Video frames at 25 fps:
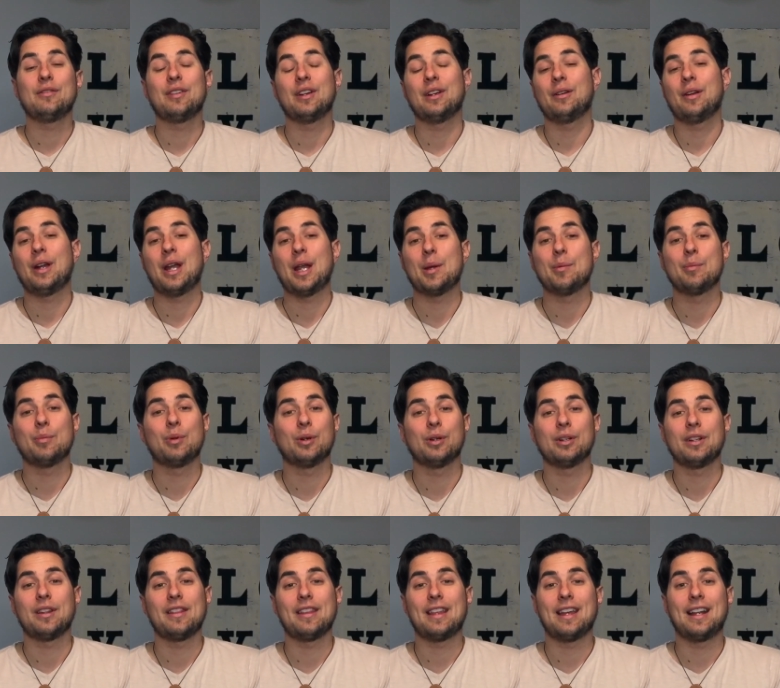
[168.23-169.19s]
very
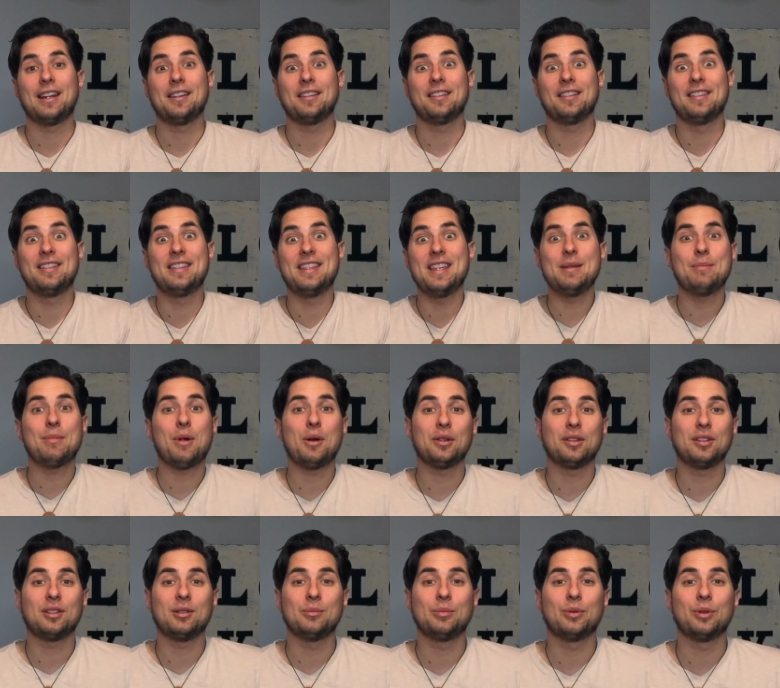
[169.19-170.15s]
important, that is the
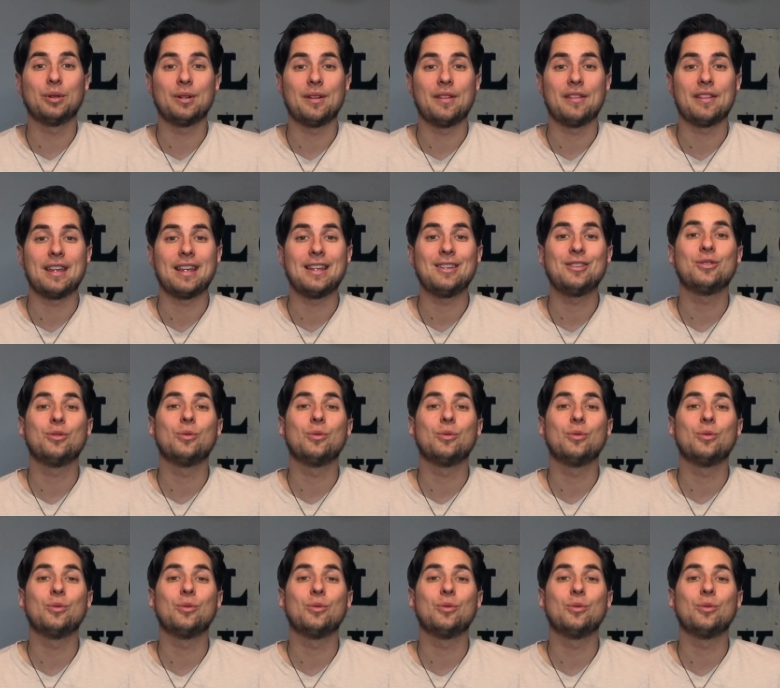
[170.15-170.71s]
most important thing,